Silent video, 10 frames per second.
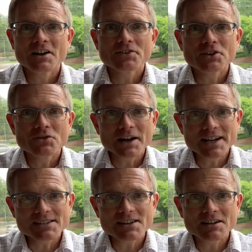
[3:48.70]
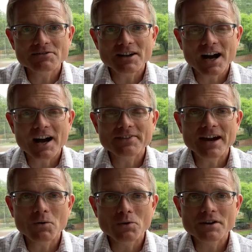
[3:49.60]
The grace of God
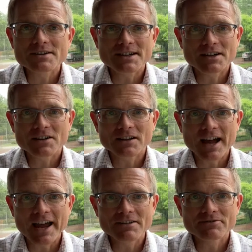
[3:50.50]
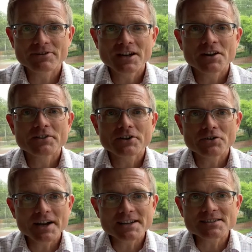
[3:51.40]
that works in our life, the
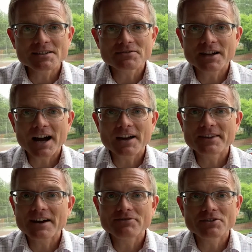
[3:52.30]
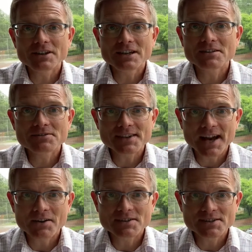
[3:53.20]
grace of God that forgives
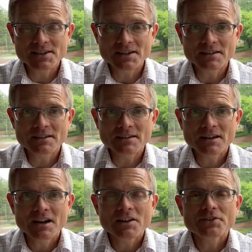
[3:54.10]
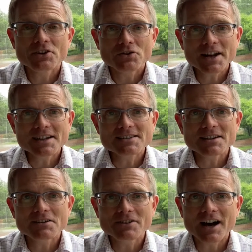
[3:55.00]
our sin, the grace
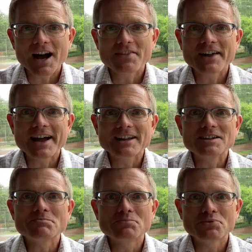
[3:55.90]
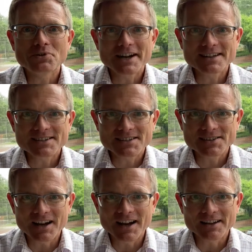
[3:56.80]
of God that
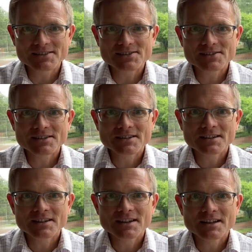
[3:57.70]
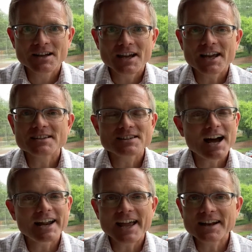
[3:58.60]
embraces us is
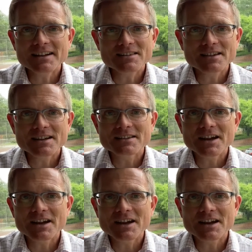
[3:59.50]
not anything